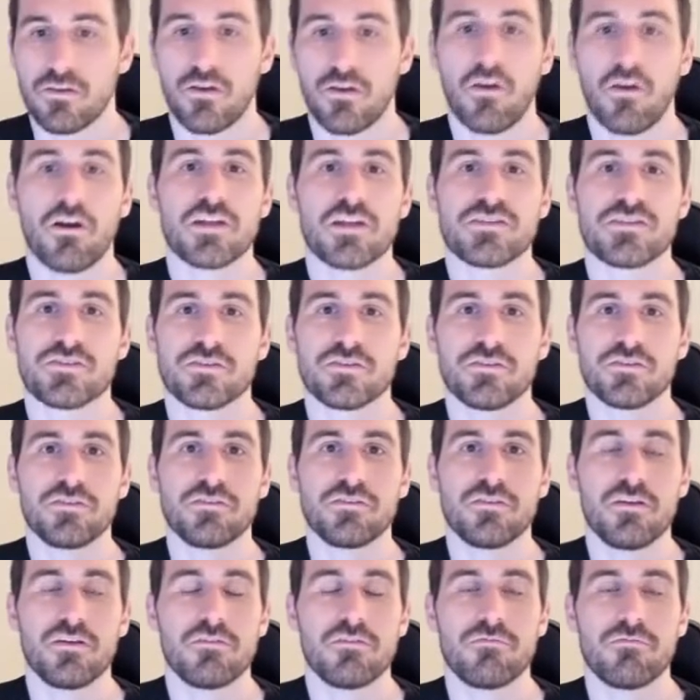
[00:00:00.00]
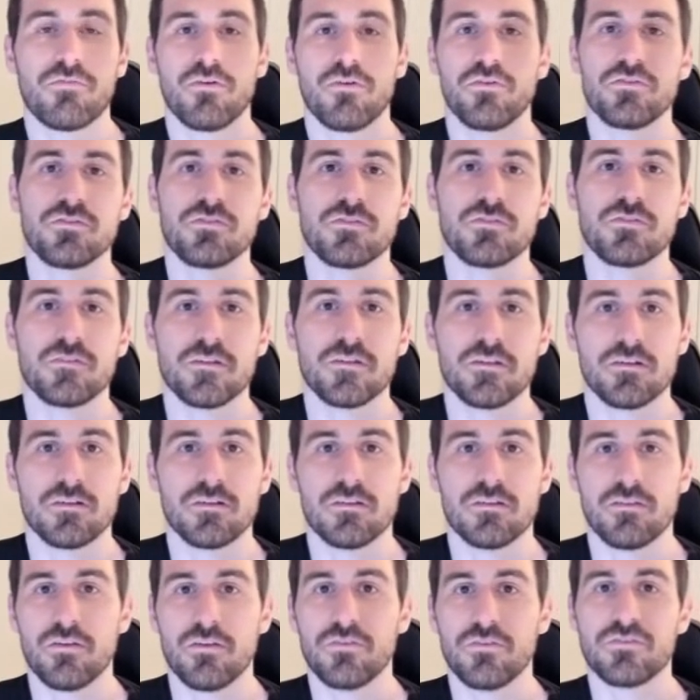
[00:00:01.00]
All right, so of those of
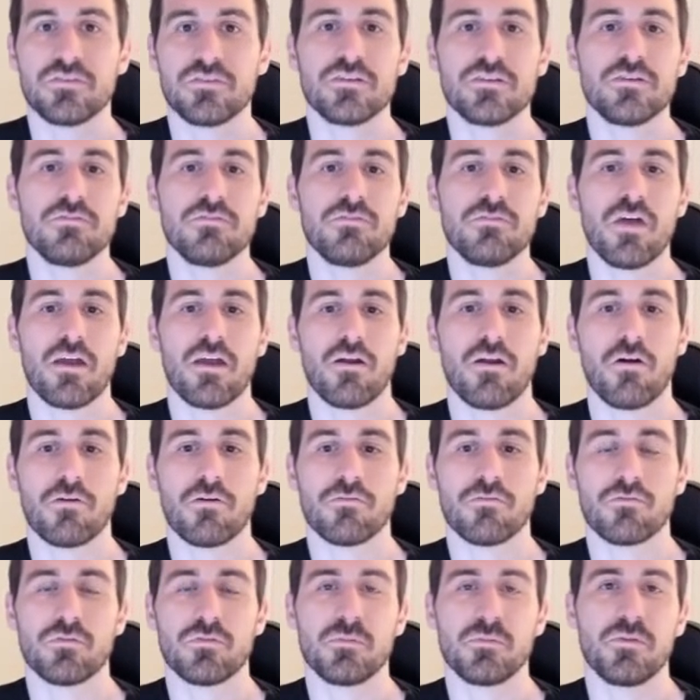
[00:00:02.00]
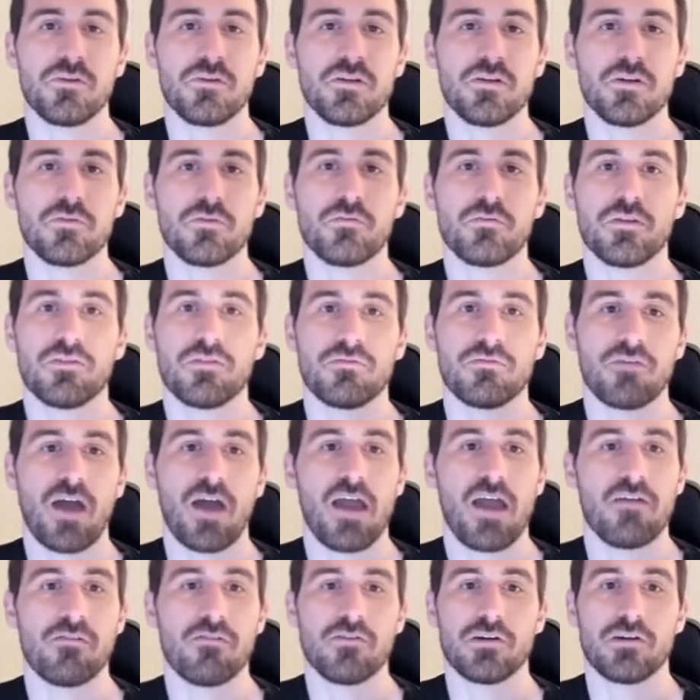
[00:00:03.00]
you that aren't familiar with
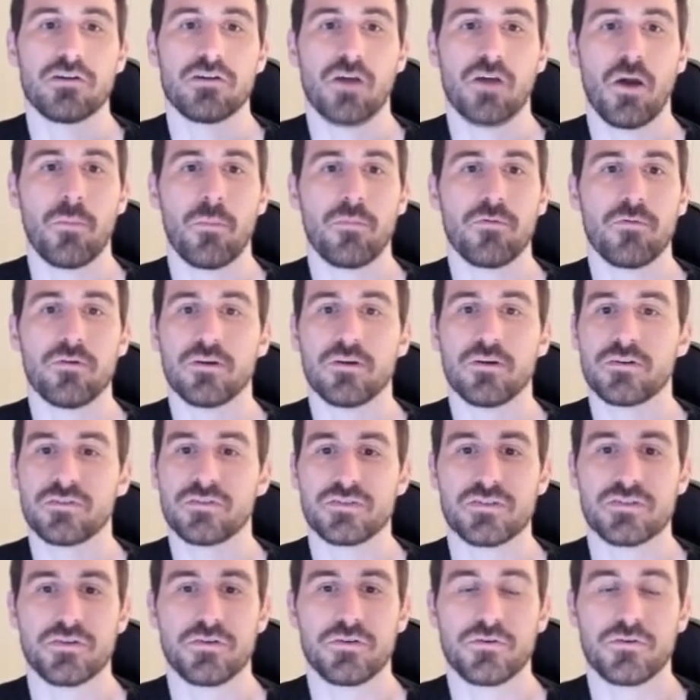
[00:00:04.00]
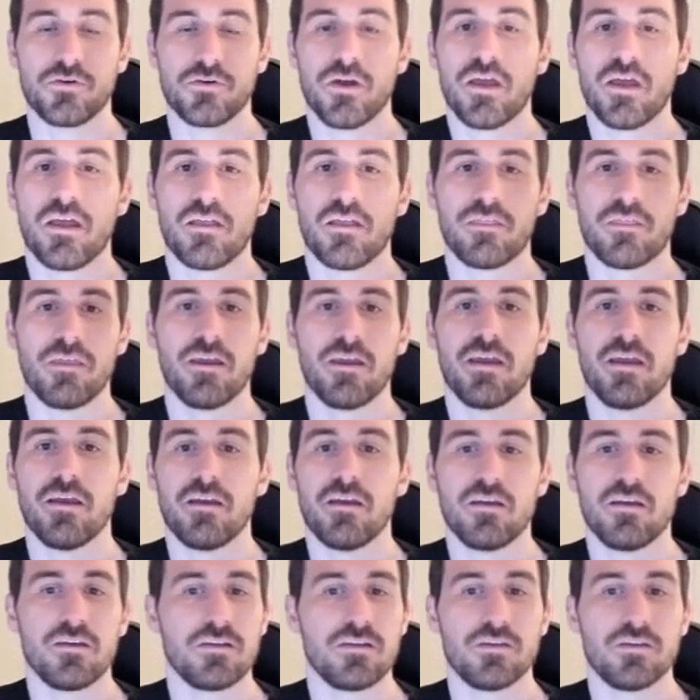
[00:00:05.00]
Fiverr and Upwork, so
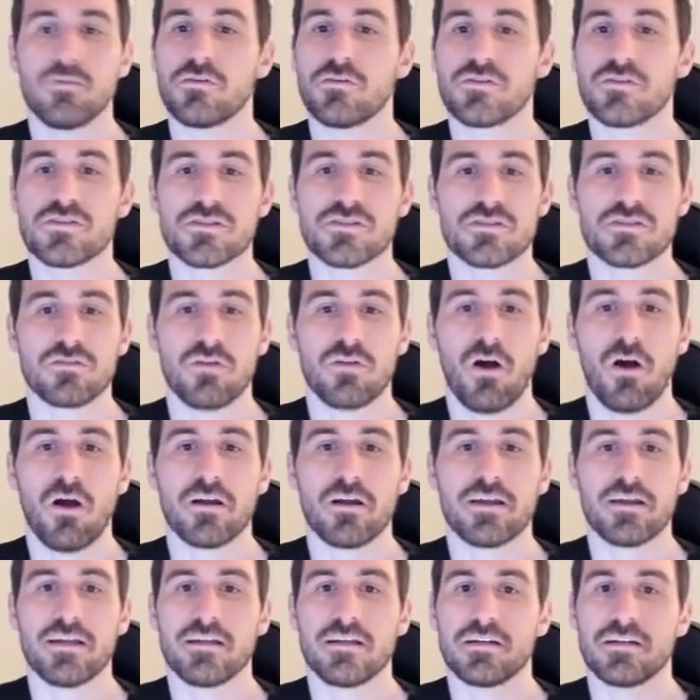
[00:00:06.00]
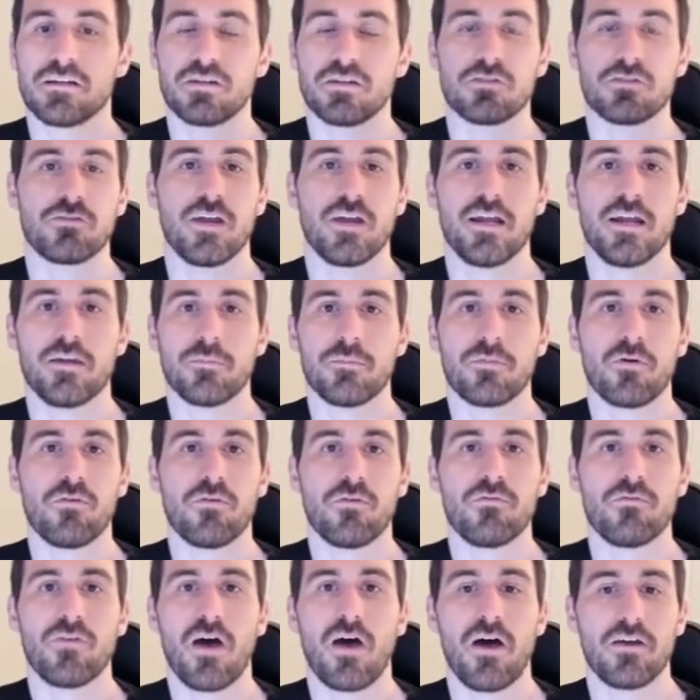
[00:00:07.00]
you can just log in and create a profile